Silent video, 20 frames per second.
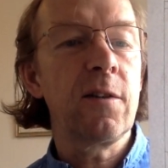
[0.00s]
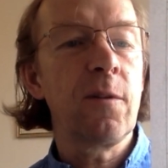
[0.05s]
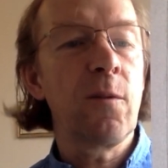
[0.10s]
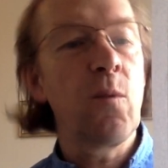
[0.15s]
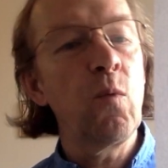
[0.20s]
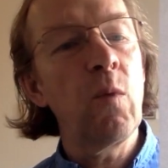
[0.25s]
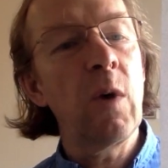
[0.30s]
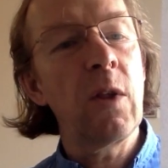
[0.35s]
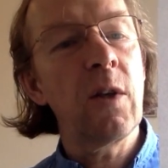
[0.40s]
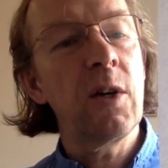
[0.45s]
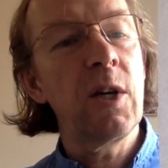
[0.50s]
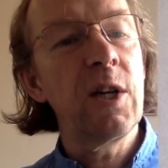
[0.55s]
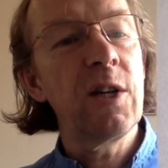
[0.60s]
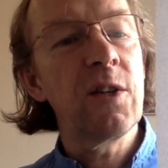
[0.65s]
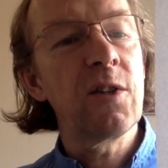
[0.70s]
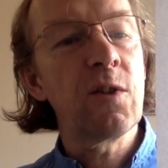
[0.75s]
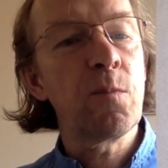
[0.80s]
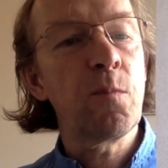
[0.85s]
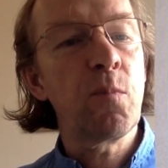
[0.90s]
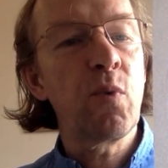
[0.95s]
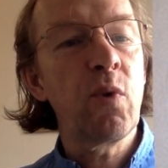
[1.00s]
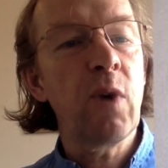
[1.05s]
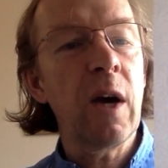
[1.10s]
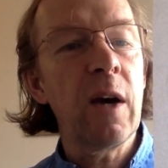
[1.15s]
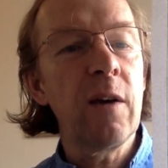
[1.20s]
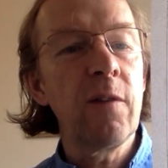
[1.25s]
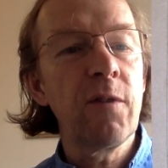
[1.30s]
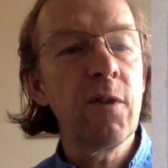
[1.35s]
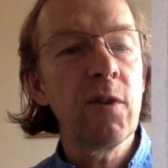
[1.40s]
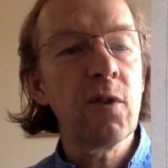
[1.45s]
whether it's
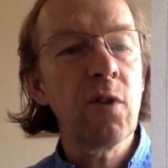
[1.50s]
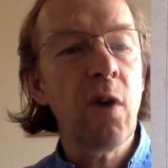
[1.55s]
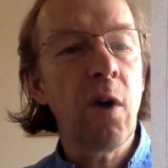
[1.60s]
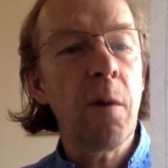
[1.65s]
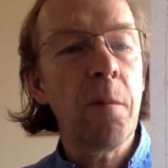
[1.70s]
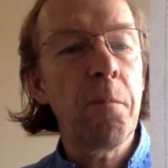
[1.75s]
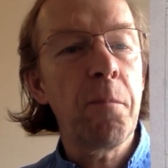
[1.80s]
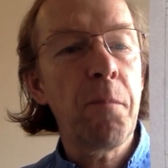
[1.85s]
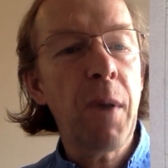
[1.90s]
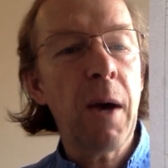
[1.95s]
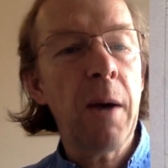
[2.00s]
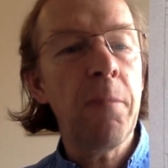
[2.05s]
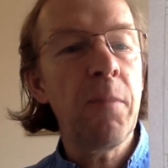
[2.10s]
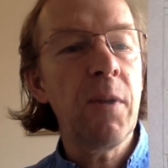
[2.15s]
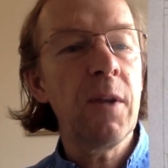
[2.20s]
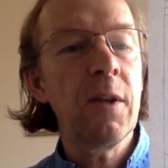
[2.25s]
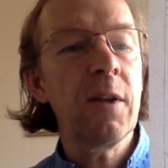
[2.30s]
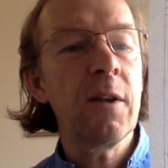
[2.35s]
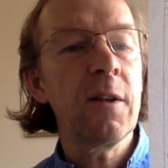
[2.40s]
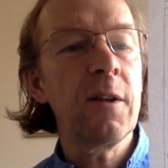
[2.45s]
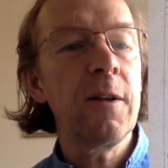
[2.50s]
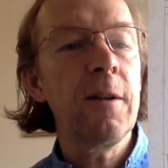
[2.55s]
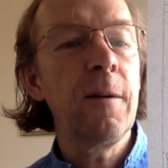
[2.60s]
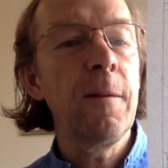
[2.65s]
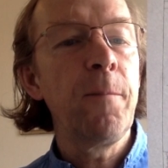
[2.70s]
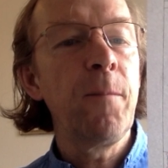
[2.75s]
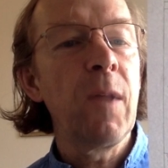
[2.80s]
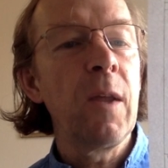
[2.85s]
private or publicly,